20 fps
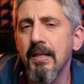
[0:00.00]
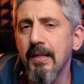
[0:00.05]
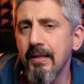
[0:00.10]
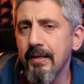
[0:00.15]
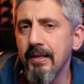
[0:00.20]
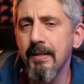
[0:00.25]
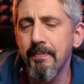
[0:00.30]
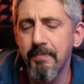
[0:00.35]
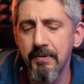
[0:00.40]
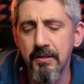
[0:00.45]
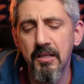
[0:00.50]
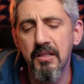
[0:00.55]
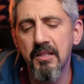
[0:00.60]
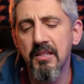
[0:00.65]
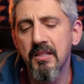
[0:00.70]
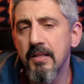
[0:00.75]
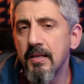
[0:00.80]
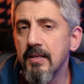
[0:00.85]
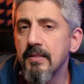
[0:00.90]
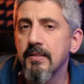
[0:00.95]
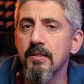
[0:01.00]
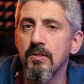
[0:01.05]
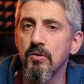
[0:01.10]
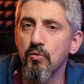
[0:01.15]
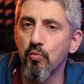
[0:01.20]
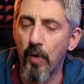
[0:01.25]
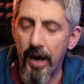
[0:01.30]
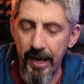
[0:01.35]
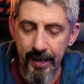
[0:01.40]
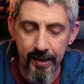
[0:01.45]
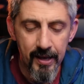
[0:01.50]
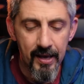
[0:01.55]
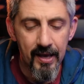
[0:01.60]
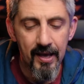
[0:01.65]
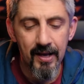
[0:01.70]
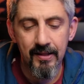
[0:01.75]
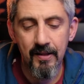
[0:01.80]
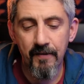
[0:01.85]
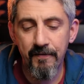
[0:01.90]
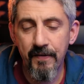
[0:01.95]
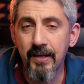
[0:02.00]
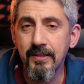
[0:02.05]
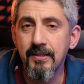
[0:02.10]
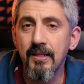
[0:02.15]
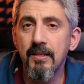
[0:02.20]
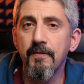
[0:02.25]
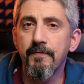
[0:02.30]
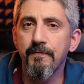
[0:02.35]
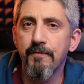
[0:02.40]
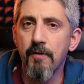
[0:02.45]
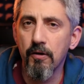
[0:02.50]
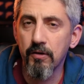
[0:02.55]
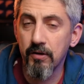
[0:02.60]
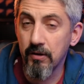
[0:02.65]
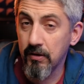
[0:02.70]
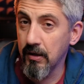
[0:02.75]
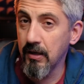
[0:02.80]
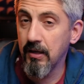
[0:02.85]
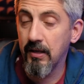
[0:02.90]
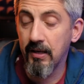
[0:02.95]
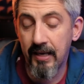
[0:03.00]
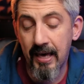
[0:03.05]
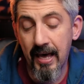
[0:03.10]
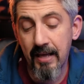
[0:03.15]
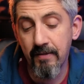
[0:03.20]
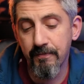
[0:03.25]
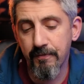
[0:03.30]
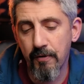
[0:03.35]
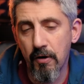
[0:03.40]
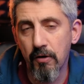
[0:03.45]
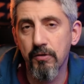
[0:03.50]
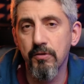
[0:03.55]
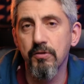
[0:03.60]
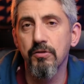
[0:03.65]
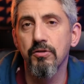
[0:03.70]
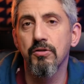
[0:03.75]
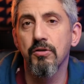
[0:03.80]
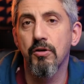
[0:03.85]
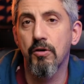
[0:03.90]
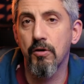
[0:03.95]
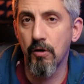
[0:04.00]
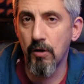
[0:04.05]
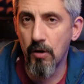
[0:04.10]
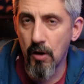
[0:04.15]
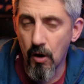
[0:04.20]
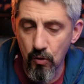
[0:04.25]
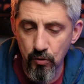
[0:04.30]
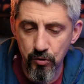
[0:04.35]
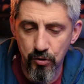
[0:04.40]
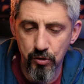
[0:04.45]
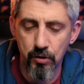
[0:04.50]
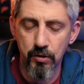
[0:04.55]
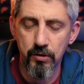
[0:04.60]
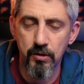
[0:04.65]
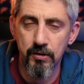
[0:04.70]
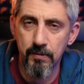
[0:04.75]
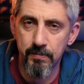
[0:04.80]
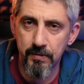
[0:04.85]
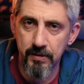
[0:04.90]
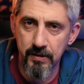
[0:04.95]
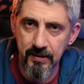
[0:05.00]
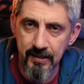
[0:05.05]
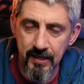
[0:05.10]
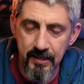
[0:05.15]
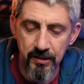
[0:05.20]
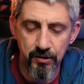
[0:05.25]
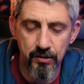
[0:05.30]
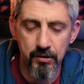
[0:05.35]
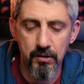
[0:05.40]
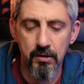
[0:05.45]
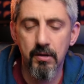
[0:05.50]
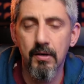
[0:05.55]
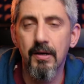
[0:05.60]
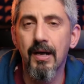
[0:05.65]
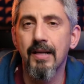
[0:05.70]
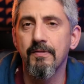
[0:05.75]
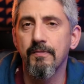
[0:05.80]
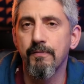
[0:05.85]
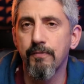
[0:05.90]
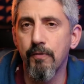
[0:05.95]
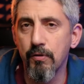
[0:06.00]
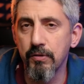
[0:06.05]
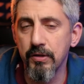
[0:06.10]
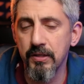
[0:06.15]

in a pretty decent way. The fact that it can focus closer than the predecessor at 40